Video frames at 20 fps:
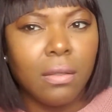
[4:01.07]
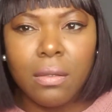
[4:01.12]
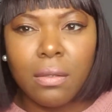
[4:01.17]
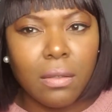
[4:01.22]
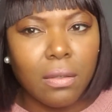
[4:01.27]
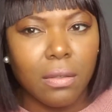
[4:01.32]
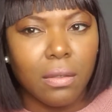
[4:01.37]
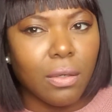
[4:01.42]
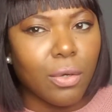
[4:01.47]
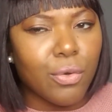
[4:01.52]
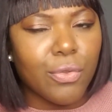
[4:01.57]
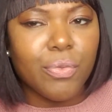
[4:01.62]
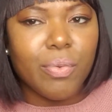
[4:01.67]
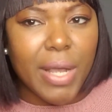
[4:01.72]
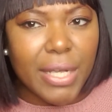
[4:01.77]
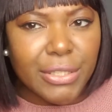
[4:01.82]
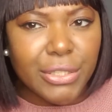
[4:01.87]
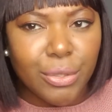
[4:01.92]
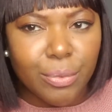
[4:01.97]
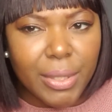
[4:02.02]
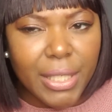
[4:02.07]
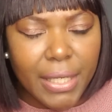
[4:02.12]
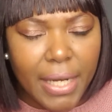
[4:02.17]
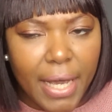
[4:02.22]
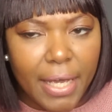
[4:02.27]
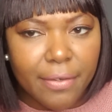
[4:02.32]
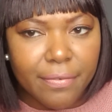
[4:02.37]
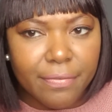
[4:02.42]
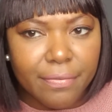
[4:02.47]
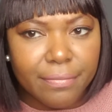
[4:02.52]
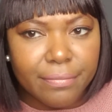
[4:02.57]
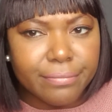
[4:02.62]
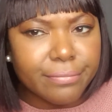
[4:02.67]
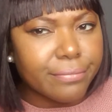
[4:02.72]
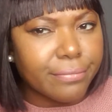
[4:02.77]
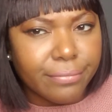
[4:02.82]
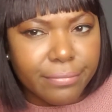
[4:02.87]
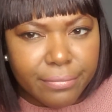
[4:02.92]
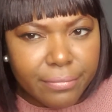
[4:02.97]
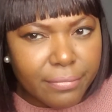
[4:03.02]
who threatened you with a knife.
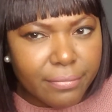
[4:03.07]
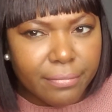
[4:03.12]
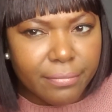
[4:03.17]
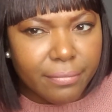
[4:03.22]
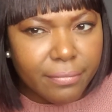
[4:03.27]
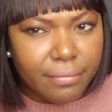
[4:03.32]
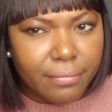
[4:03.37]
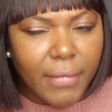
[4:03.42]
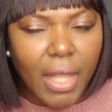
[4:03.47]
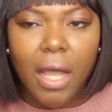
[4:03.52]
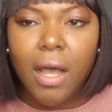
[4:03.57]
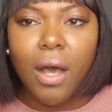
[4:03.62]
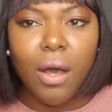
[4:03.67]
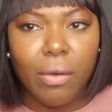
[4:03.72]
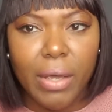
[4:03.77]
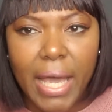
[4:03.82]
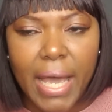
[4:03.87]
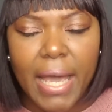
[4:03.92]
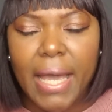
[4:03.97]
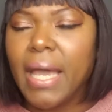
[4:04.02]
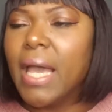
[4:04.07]
Okay.